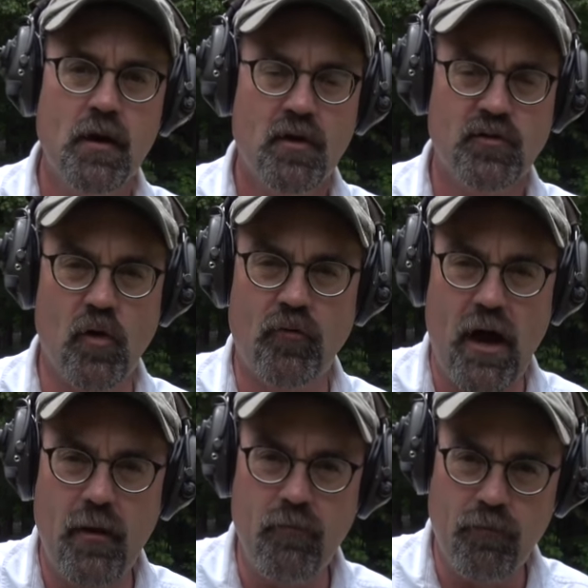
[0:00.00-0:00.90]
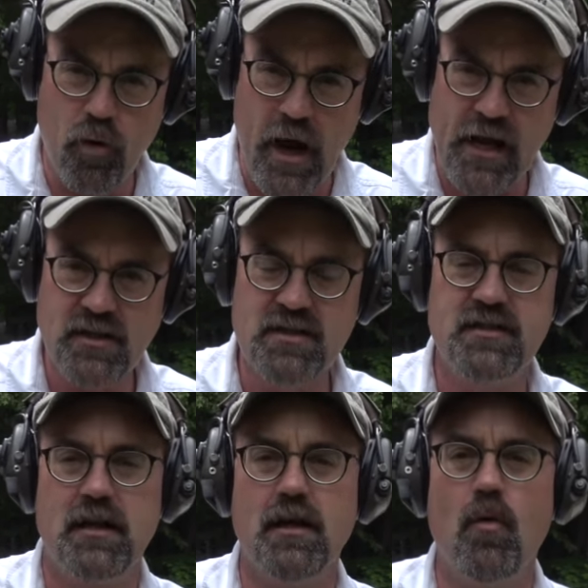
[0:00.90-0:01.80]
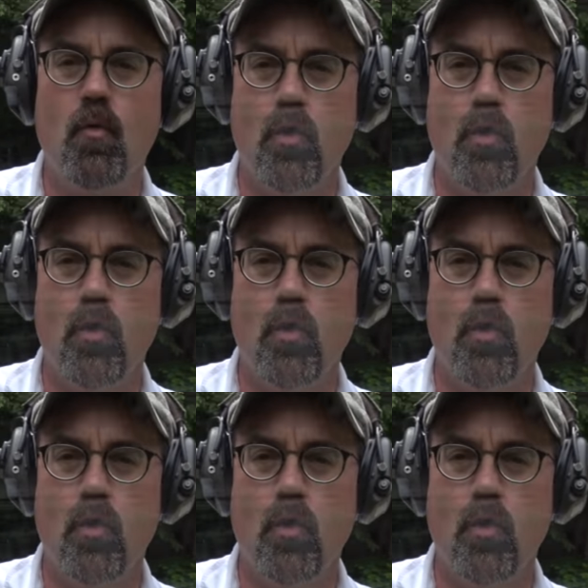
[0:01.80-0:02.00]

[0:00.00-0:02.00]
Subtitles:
So if I'm practicing